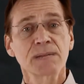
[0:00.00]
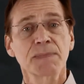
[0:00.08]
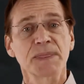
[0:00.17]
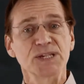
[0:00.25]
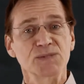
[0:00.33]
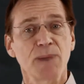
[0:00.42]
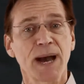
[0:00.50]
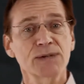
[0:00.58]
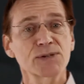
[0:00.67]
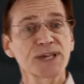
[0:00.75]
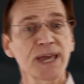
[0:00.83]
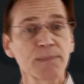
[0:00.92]
These
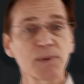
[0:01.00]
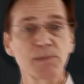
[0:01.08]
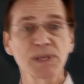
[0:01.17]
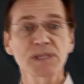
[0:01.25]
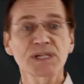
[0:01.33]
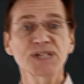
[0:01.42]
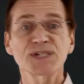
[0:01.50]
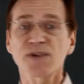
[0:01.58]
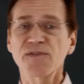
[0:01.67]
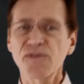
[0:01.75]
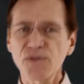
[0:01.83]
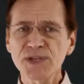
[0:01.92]
modern capabilities are
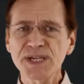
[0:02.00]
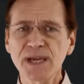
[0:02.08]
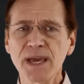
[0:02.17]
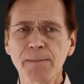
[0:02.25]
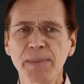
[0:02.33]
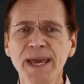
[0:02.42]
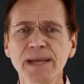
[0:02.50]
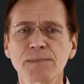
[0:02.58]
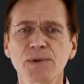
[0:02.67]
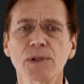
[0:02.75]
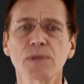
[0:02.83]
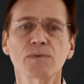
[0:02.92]
fully
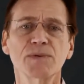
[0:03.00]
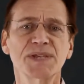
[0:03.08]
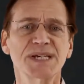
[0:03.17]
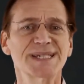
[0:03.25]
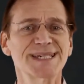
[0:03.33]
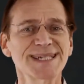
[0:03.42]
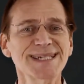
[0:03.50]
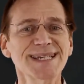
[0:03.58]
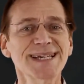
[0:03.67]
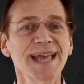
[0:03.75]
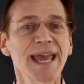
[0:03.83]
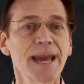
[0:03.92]
compatible with
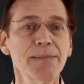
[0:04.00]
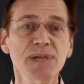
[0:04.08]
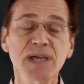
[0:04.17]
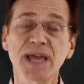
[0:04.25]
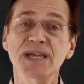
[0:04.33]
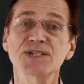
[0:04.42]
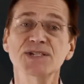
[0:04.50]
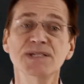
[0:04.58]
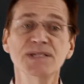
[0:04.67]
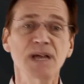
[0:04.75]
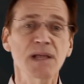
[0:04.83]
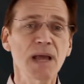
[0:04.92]
existing
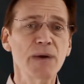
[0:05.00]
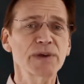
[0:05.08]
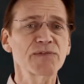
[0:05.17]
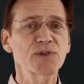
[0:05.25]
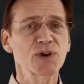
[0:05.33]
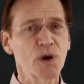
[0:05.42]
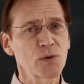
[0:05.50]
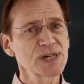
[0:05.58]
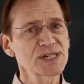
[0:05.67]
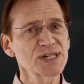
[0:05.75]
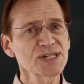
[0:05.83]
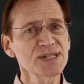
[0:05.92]
applications, allowing for
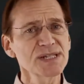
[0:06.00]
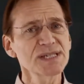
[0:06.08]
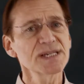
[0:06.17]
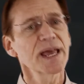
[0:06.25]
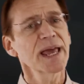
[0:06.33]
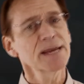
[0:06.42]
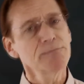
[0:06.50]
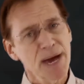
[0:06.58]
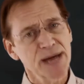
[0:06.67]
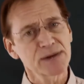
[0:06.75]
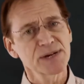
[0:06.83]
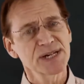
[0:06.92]
coexistence and
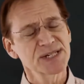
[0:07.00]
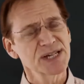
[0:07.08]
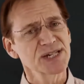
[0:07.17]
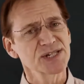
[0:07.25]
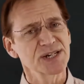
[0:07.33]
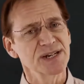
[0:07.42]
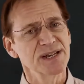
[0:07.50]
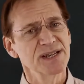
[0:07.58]
modernization.